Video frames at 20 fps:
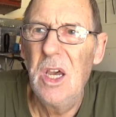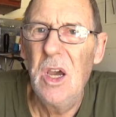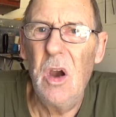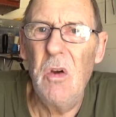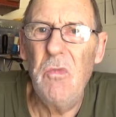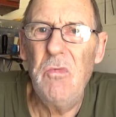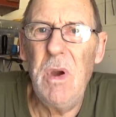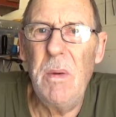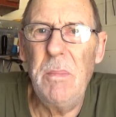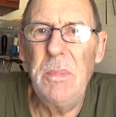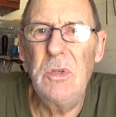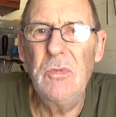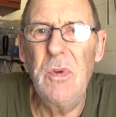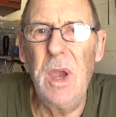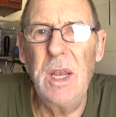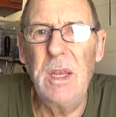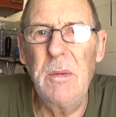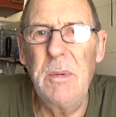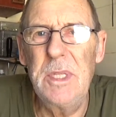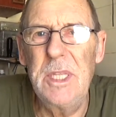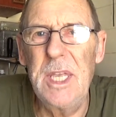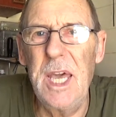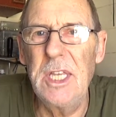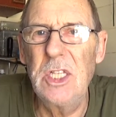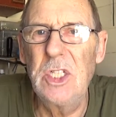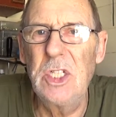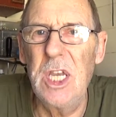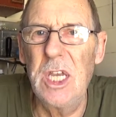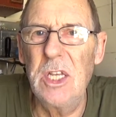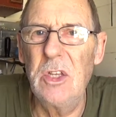I rummage around in my dad's
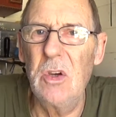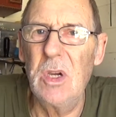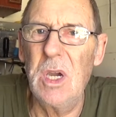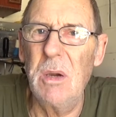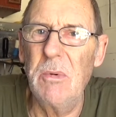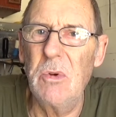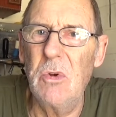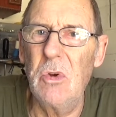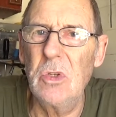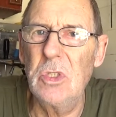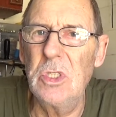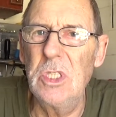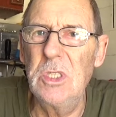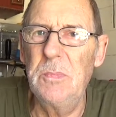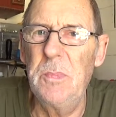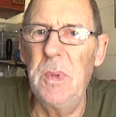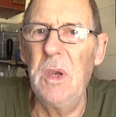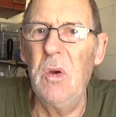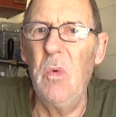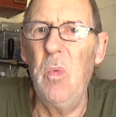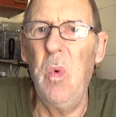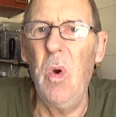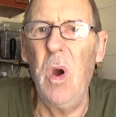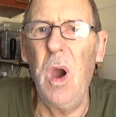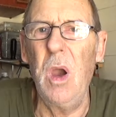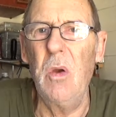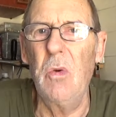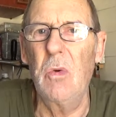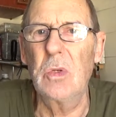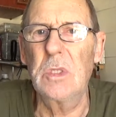shed and I come across this bit of
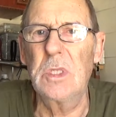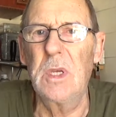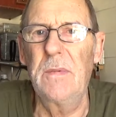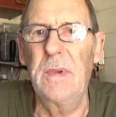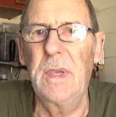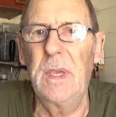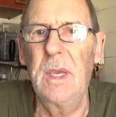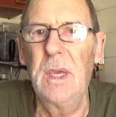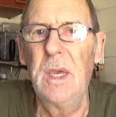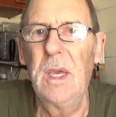wire or something,